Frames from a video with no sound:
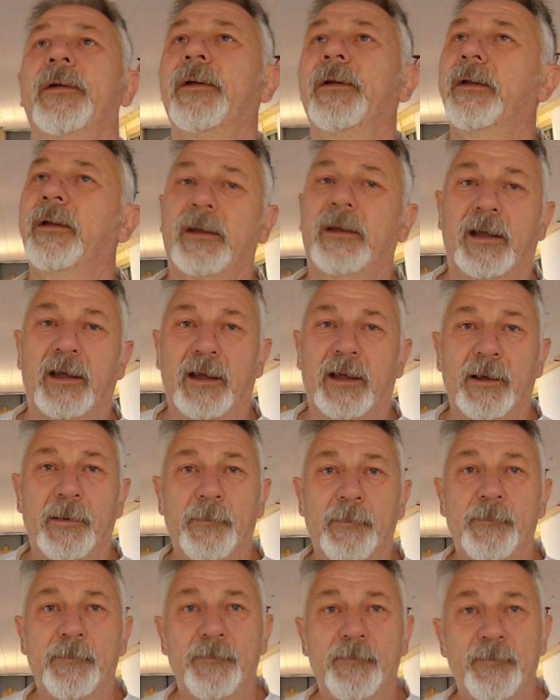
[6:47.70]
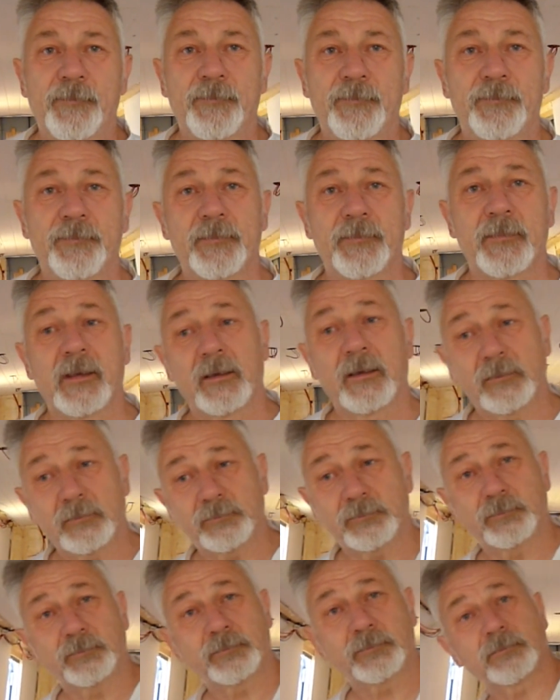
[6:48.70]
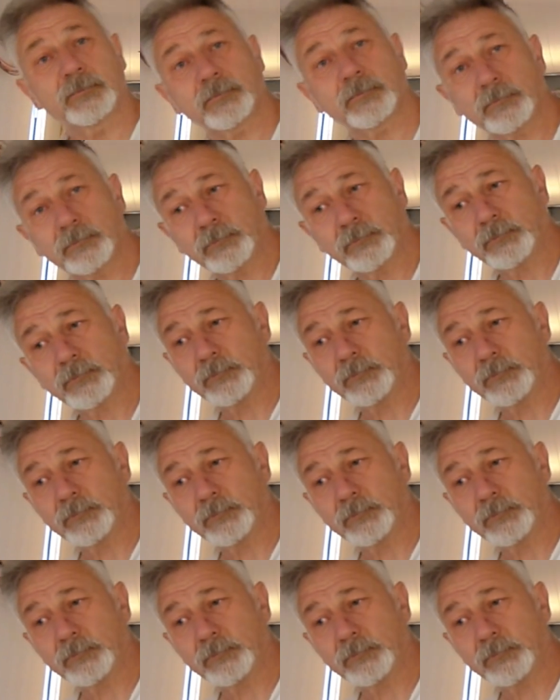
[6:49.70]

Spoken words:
Okay, so what cable are we putting in next?